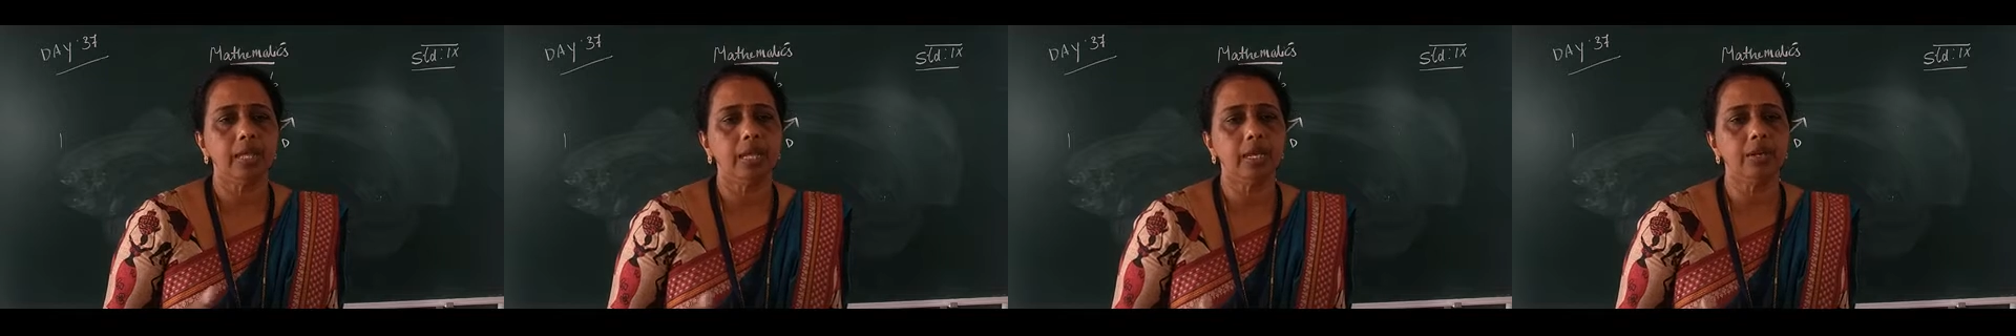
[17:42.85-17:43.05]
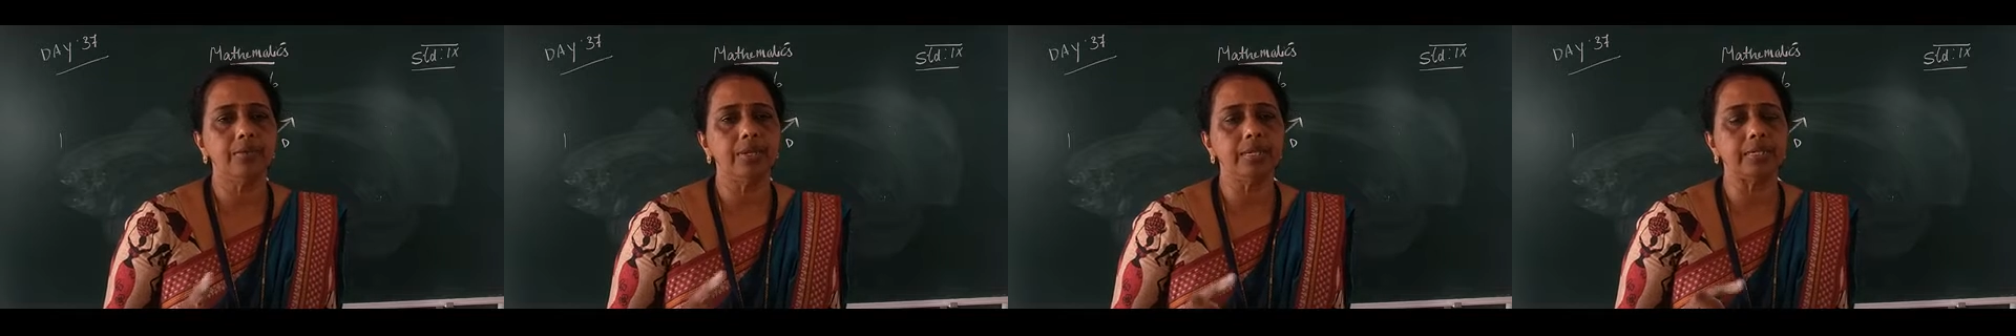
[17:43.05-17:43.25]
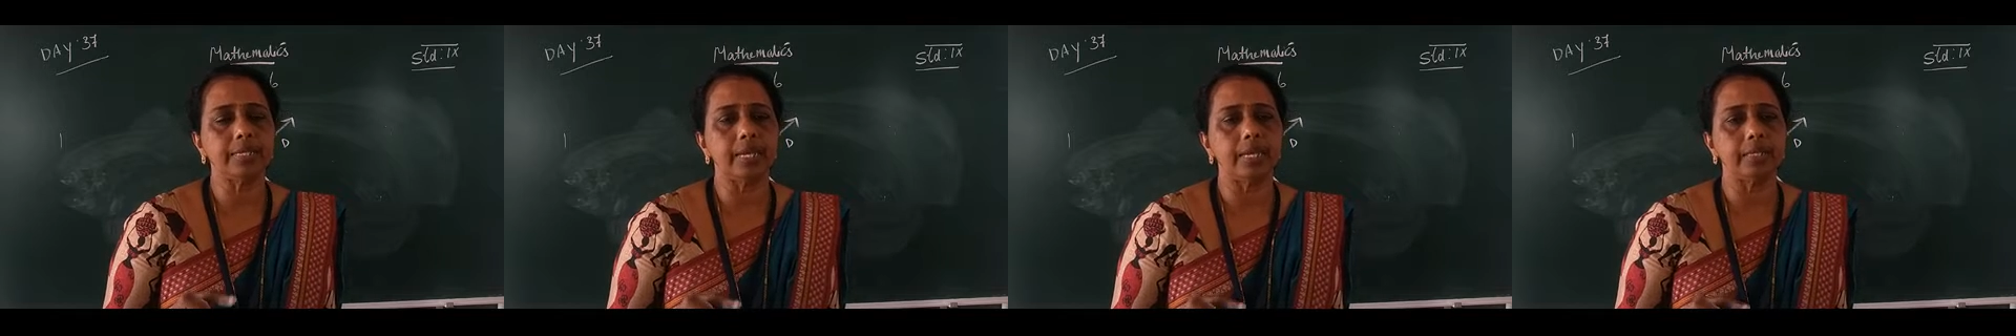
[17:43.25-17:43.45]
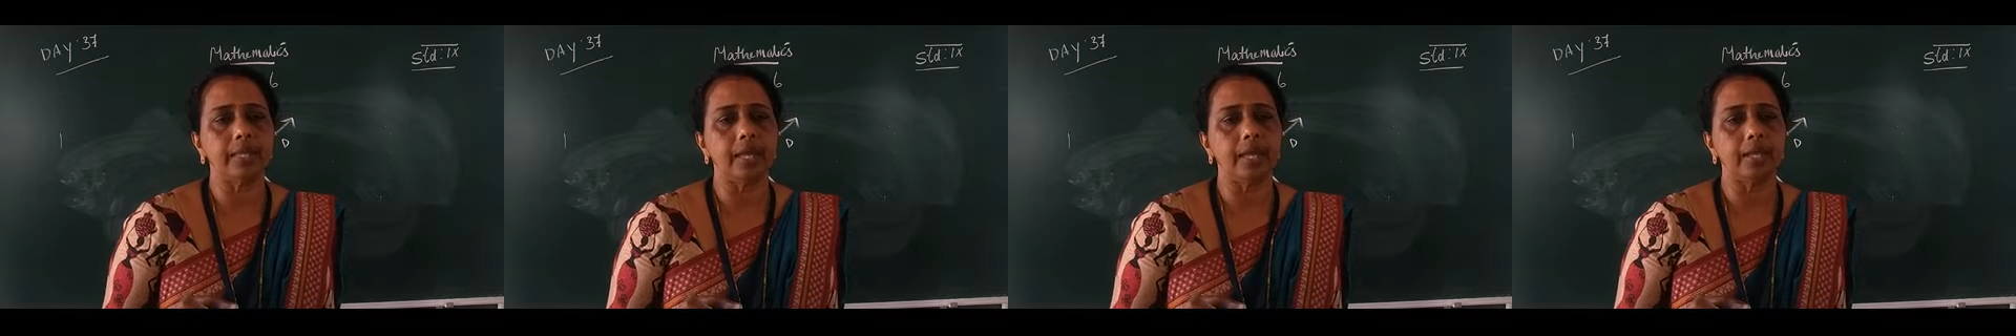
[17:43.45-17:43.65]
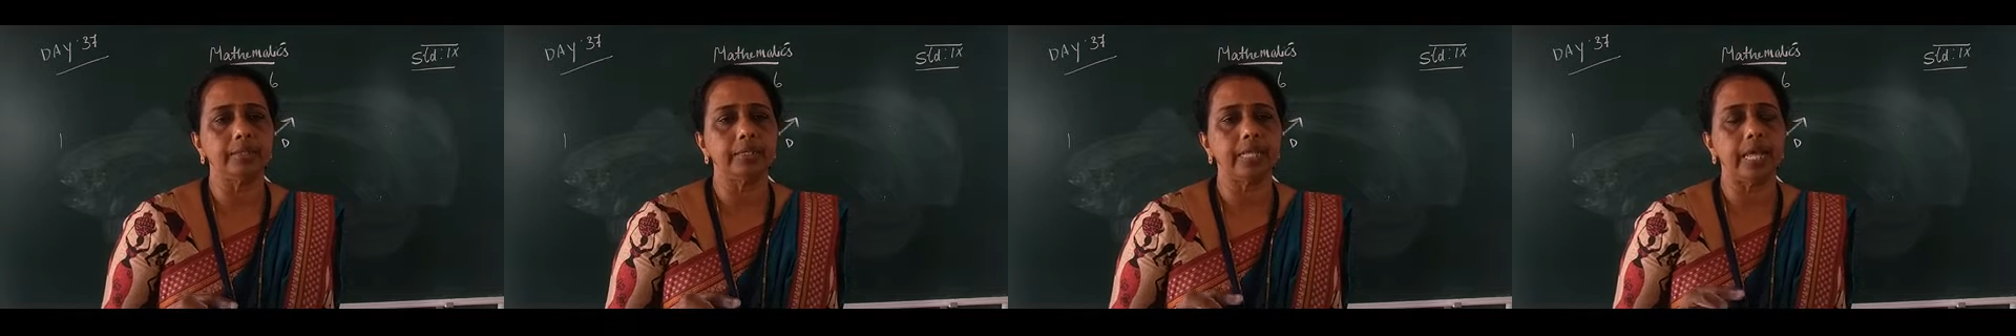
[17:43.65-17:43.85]
Then we say
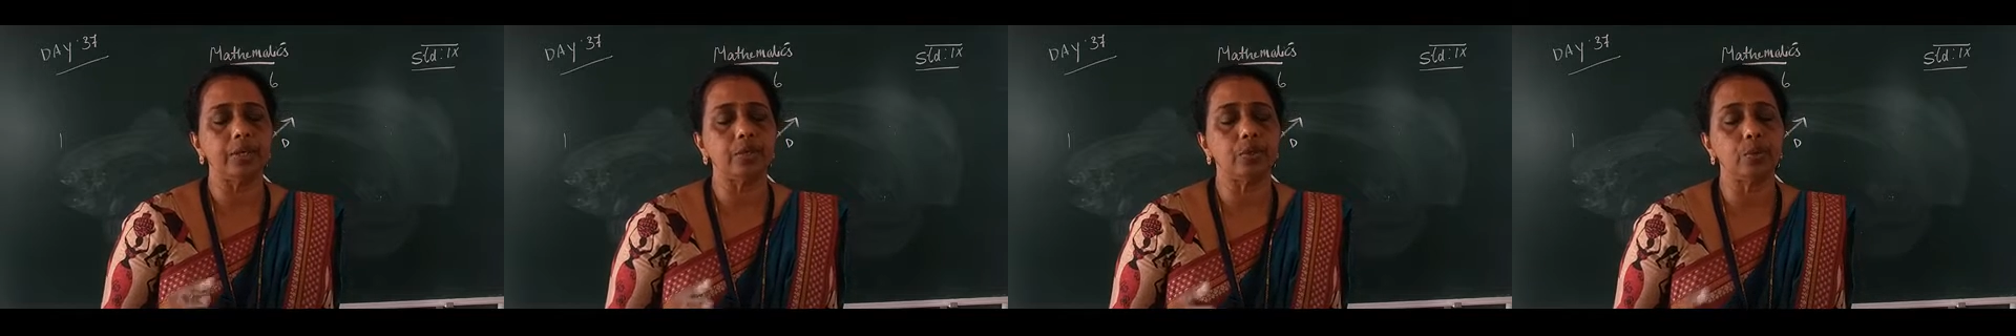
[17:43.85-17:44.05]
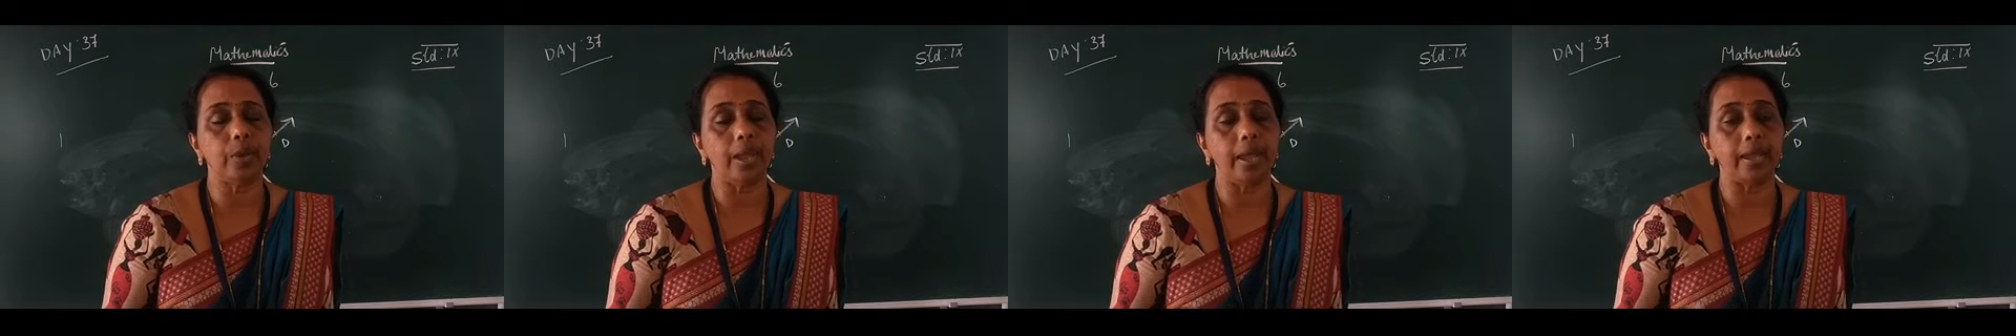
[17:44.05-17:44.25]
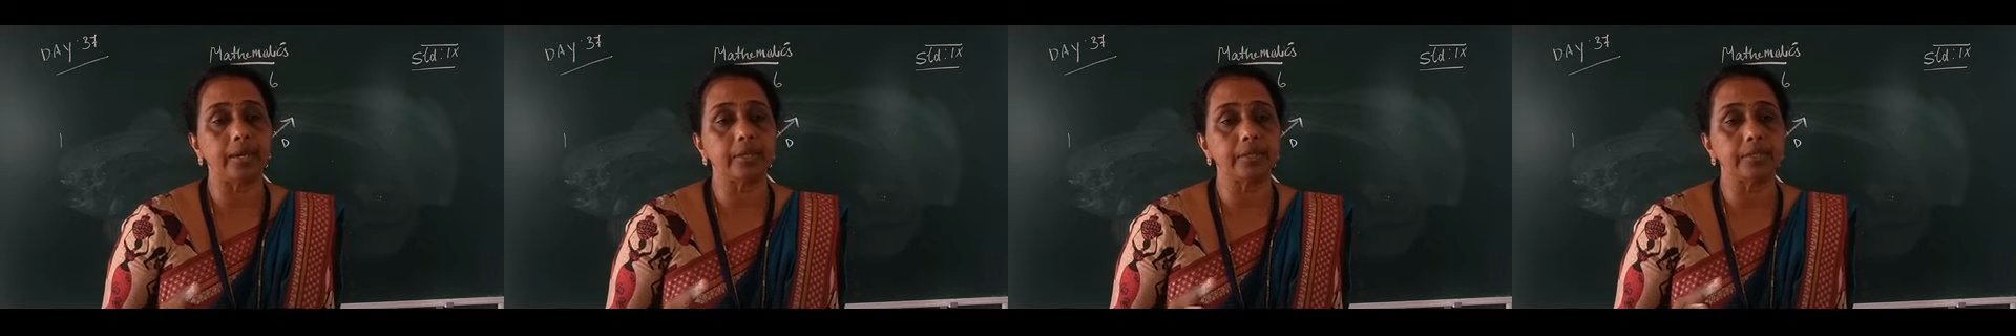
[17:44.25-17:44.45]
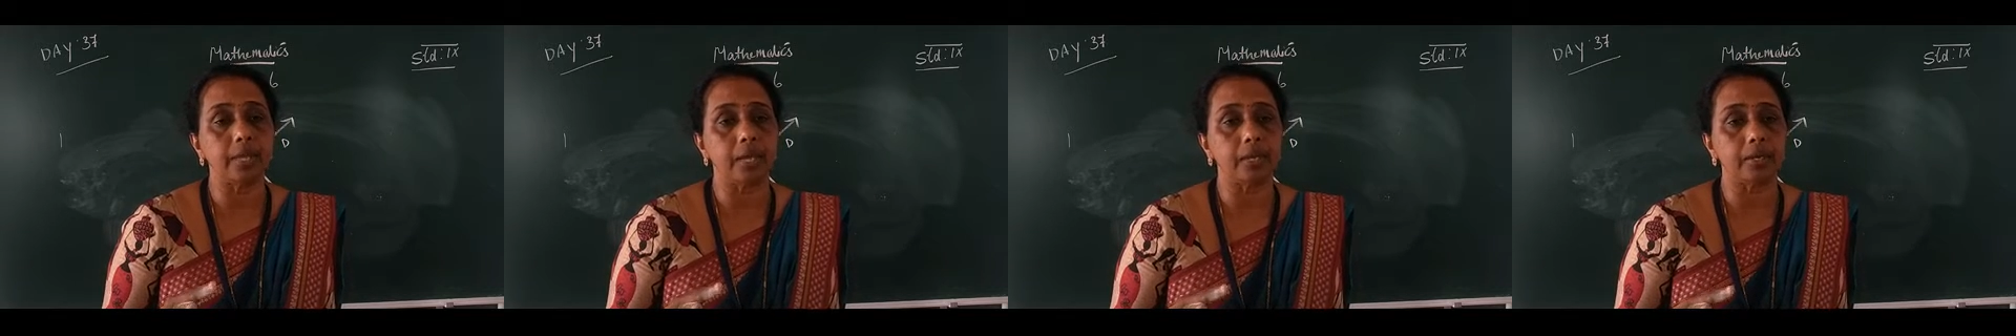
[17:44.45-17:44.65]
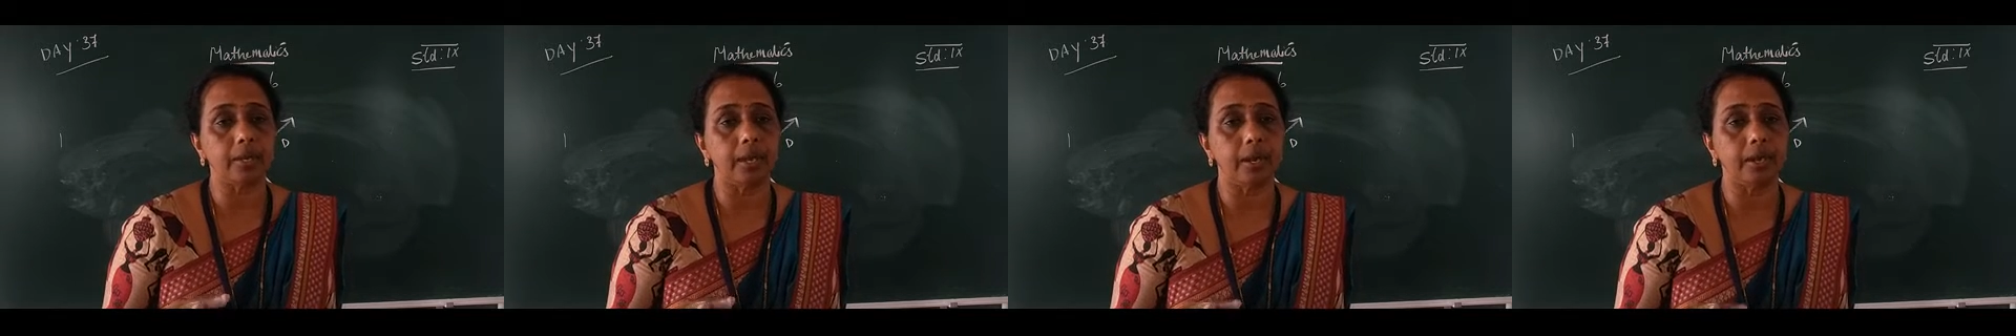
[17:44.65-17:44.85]
that two angles
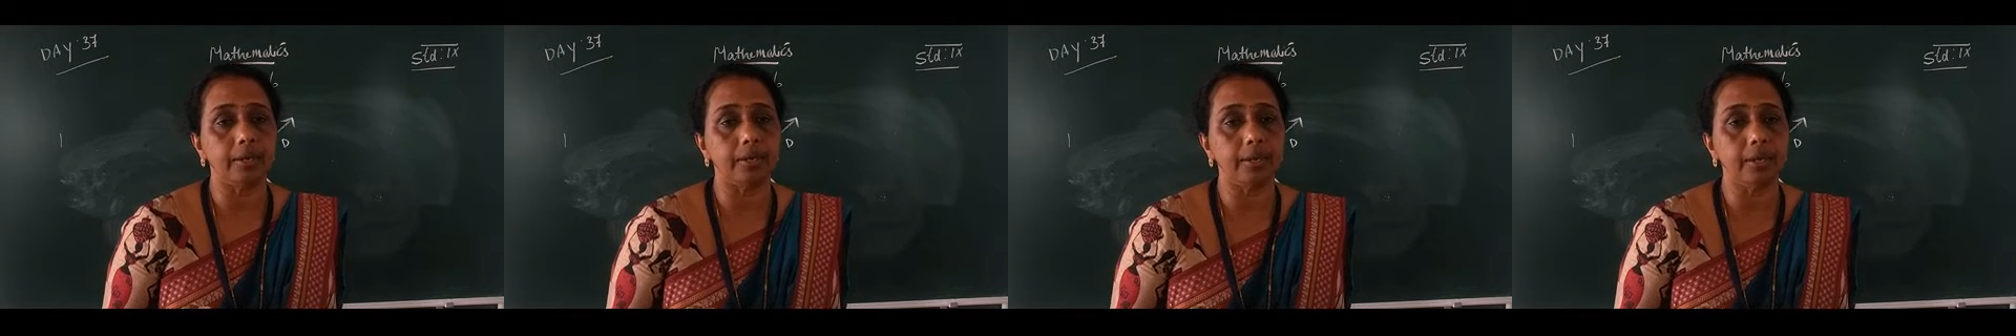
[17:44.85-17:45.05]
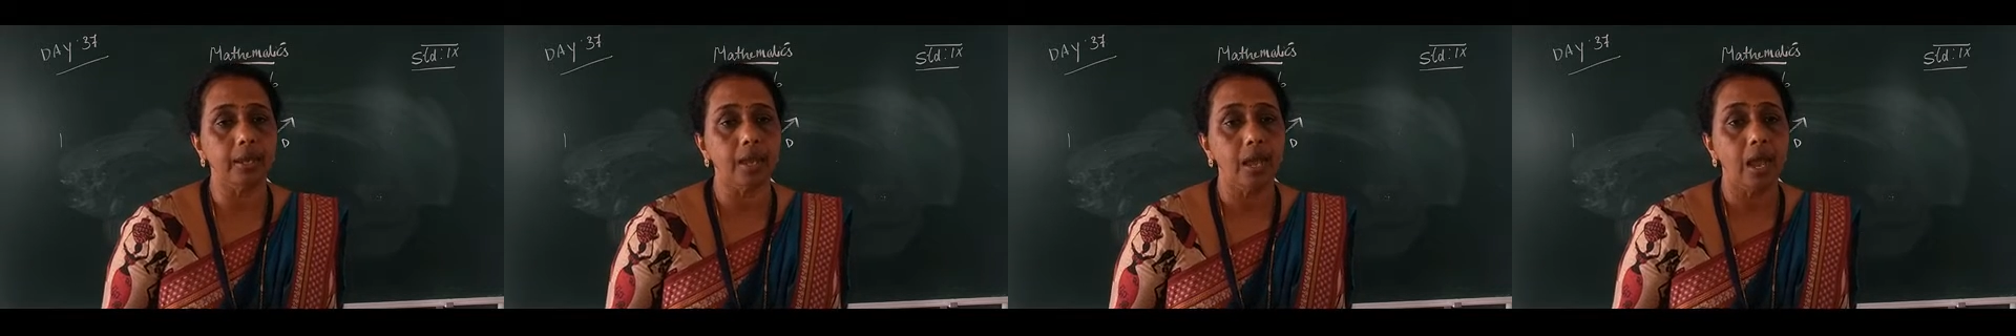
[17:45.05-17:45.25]
are called